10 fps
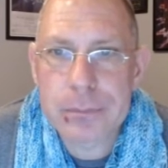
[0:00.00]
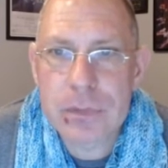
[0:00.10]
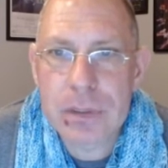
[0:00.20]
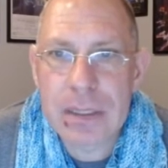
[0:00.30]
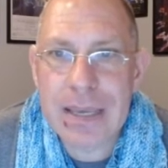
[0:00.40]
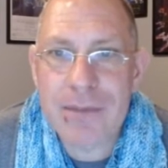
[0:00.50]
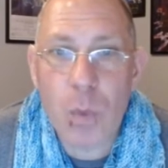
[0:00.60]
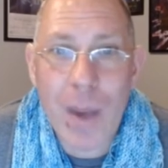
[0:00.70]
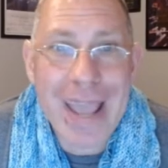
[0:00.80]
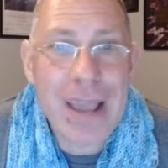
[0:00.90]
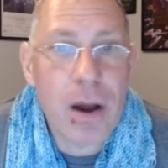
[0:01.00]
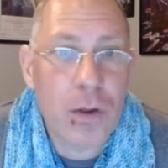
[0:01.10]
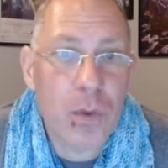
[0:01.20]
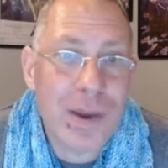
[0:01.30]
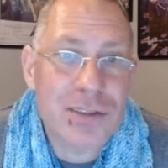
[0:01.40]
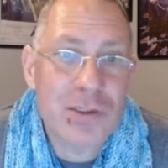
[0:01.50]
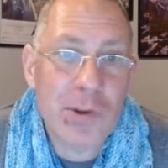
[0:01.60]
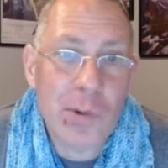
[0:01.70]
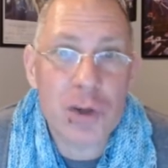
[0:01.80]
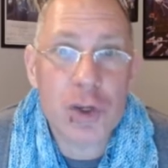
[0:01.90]
give away, are the ones who
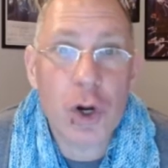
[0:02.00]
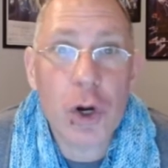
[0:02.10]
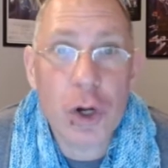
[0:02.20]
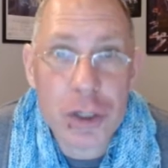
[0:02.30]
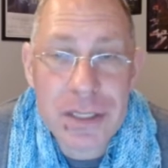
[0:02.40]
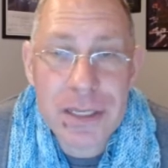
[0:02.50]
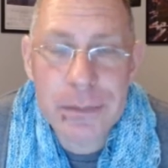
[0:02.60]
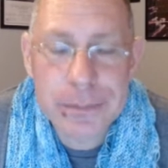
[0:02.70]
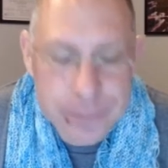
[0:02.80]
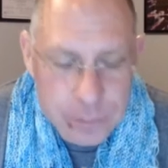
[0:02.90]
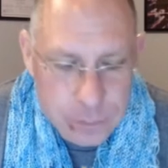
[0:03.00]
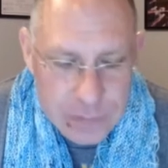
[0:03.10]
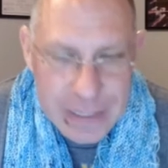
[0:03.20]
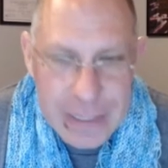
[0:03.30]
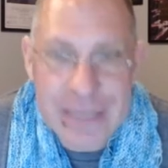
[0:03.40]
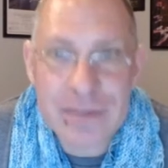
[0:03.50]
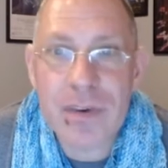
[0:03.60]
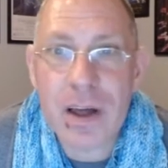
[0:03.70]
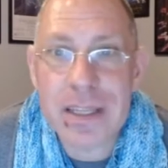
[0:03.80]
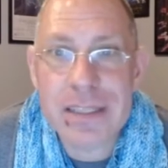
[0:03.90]
are turned
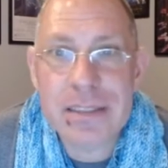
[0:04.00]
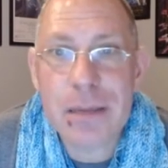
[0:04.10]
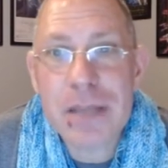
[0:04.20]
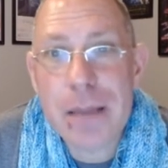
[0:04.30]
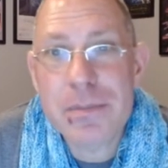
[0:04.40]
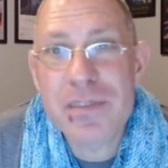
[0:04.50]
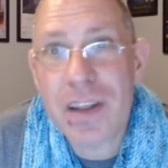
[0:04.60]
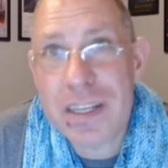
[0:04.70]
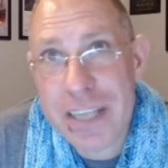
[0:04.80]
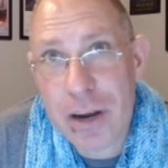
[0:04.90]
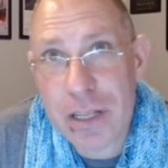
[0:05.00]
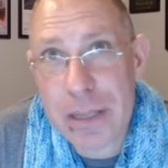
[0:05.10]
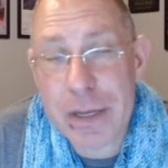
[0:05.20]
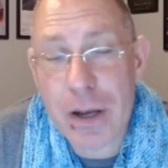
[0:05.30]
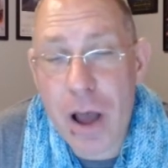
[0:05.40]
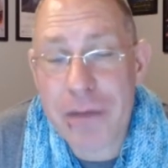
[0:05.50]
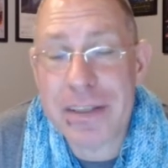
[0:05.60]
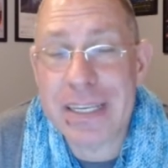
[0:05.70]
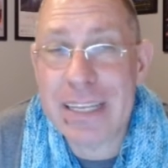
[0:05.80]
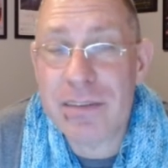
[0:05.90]
invol- sometimes voluntarily, but often
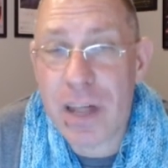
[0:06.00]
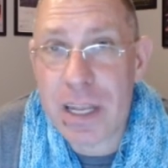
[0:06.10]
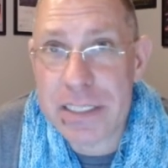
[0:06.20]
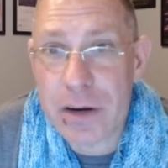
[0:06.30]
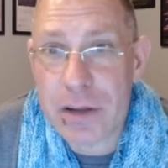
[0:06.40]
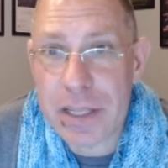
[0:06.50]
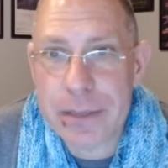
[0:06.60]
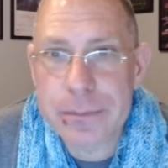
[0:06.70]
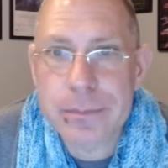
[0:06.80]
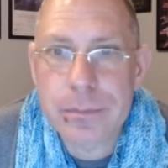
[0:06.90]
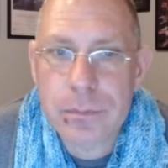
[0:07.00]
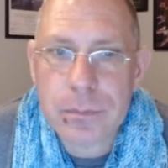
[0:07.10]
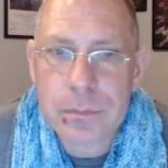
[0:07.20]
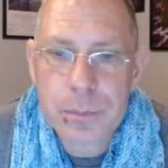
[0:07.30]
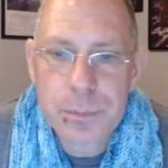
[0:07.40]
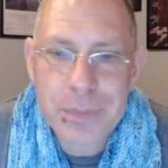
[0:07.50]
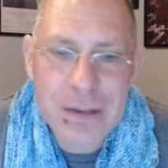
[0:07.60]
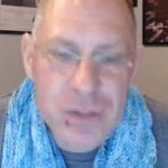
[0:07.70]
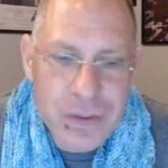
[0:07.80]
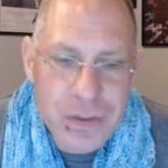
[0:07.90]
involuntarily.
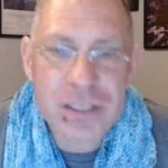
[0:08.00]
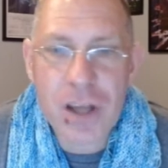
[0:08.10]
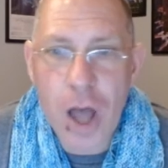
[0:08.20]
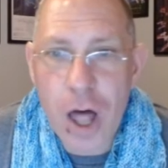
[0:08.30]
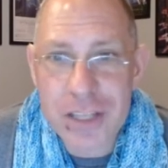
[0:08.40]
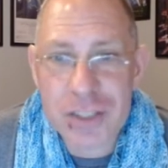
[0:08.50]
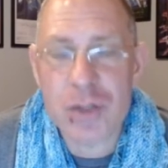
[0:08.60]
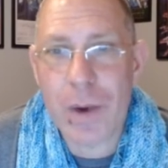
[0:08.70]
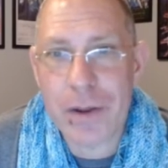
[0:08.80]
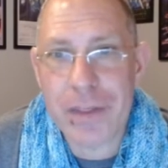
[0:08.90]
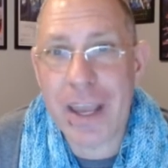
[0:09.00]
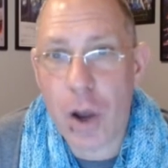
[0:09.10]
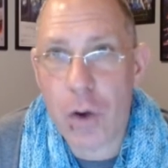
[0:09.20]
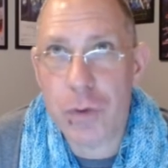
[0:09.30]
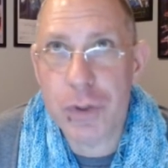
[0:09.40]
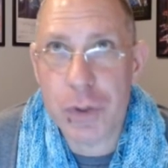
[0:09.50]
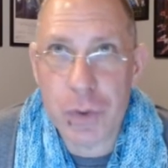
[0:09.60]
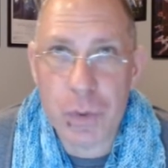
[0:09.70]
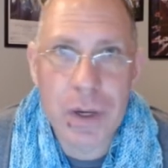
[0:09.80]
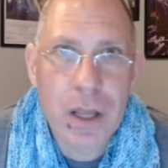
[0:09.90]
So this college is where they go
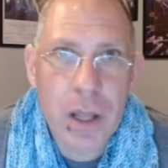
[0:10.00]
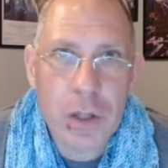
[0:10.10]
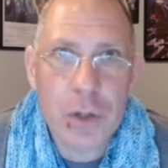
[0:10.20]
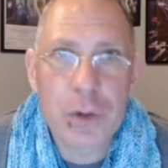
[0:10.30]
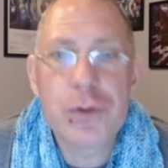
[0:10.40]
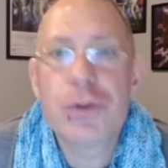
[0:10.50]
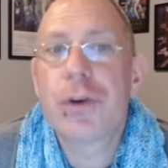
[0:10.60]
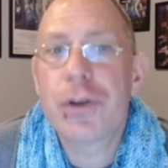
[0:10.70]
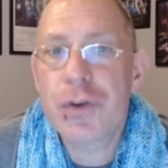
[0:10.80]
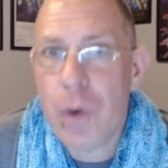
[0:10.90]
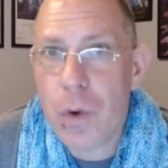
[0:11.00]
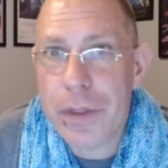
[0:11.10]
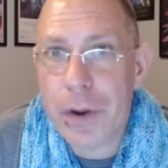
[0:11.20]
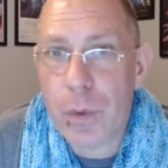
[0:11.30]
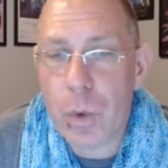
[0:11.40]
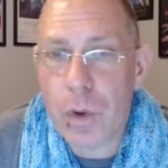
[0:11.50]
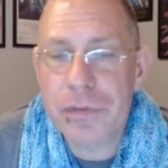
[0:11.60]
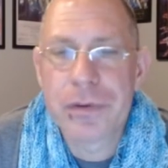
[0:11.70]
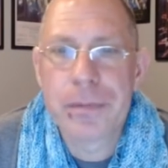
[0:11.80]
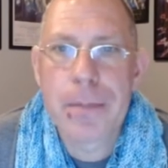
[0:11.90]
to learn to control their wolf,
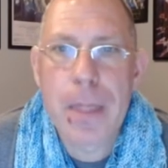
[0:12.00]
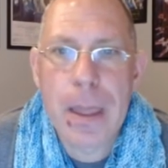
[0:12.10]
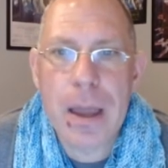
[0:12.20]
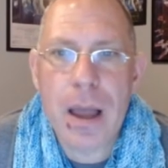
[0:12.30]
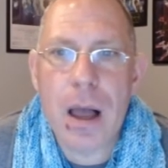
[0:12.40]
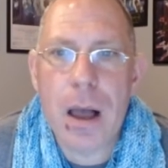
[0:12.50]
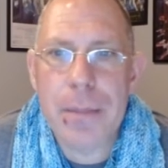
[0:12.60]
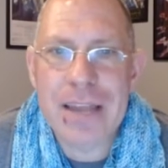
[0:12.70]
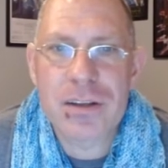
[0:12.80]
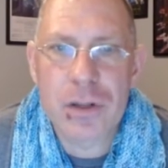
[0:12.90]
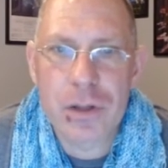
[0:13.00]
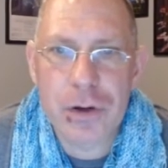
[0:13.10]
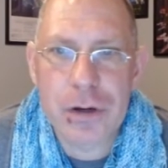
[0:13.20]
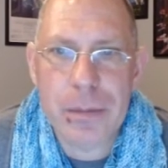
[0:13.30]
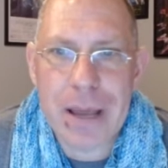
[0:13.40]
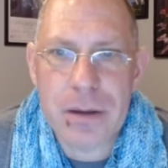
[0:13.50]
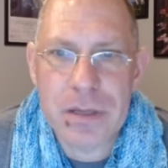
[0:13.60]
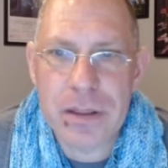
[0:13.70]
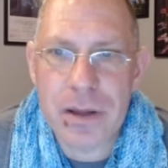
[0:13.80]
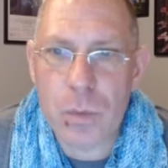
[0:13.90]
um, and to learn about
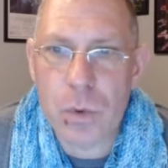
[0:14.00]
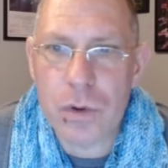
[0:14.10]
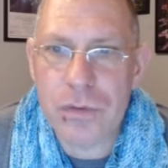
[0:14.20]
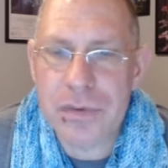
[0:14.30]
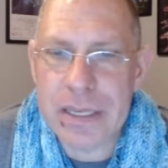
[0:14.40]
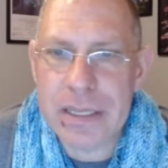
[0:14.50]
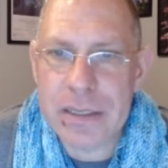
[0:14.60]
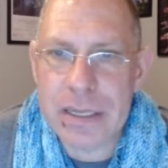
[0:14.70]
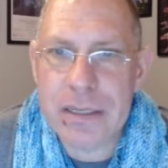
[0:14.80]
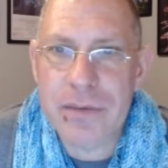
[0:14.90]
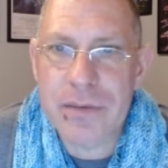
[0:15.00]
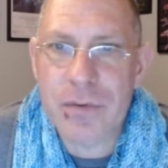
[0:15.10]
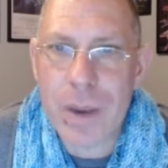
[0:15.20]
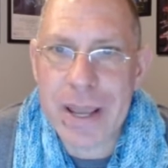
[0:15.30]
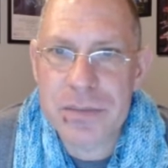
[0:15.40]
their wolf in, in different ways.